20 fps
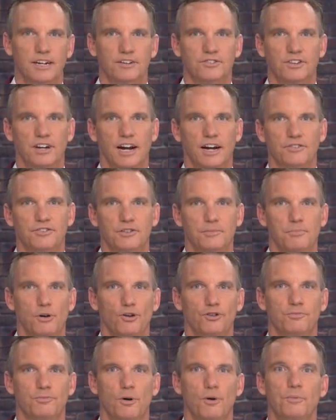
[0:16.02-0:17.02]
has announced the
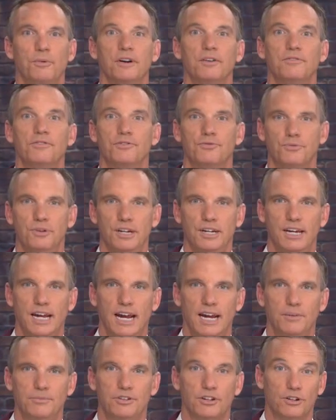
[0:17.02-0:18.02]
postponement of three
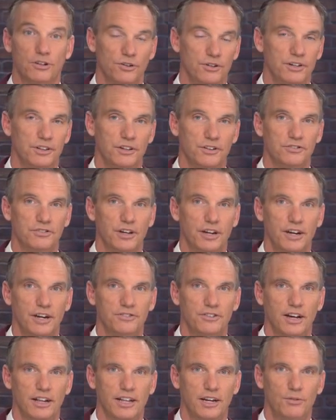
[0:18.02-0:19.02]
games, including this
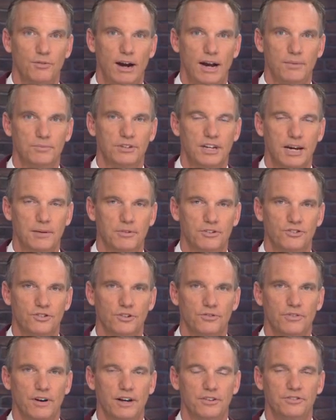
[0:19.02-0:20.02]
Sunday's LA Rams game at
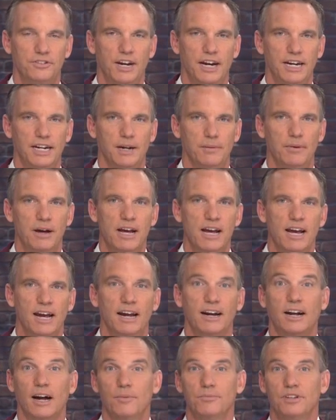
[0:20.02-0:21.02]
SoFi Stadium.
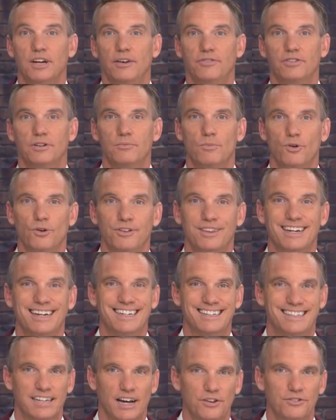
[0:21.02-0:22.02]
It comes after more than a
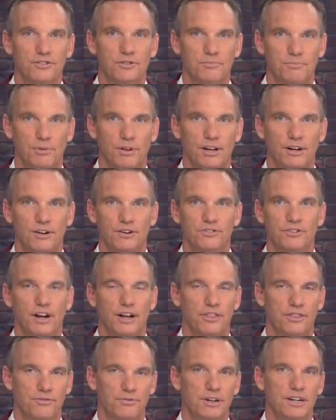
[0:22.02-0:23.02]
dozen players
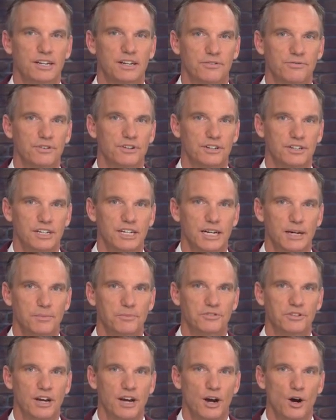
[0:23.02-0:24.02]
on three different
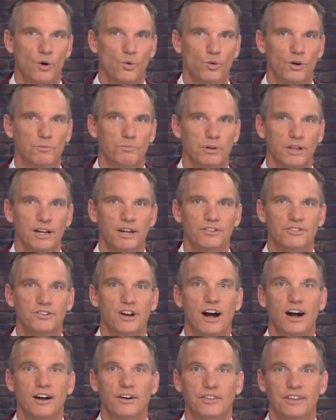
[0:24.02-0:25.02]
teams were placed
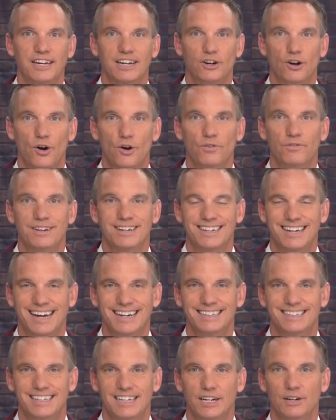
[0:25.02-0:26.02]
on the
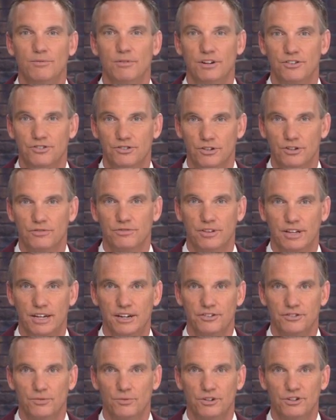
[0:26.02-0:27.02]
COVID-19 reserve
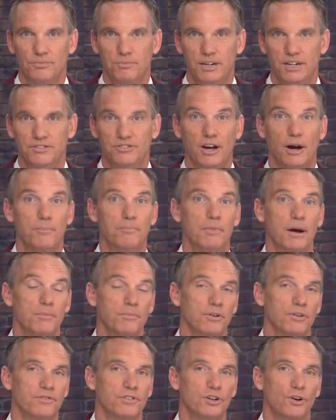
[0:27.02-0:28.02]
list, which means a
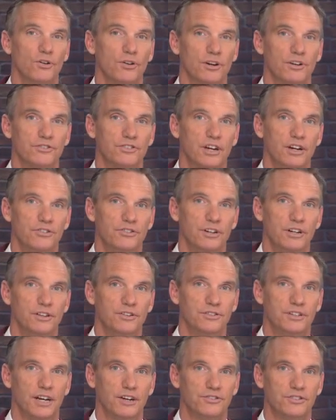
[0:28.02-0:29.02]
member of the organization
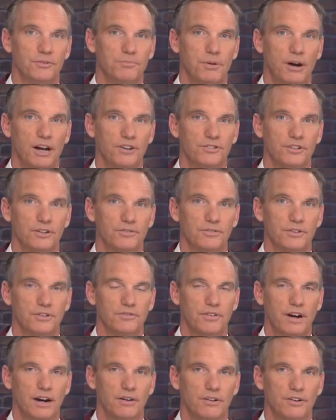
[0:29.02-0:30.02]
either tested positive for the
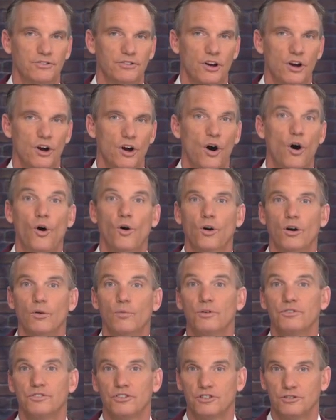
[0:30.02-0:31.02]
virus coronavirus or
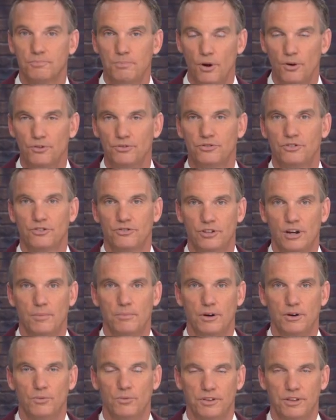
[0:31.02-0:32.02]
was exposed to
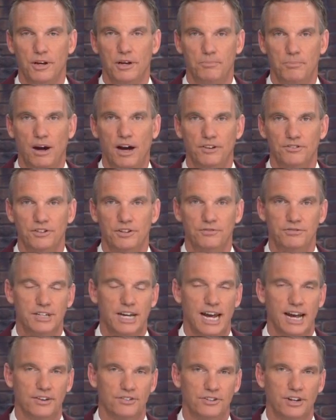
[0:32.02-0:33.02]
someone with a positive
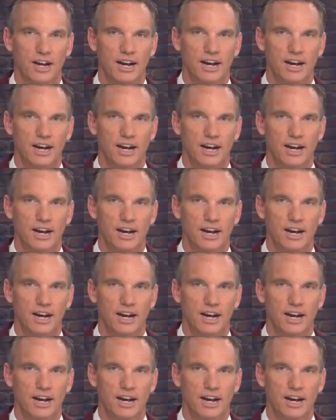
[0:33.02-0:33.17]
test.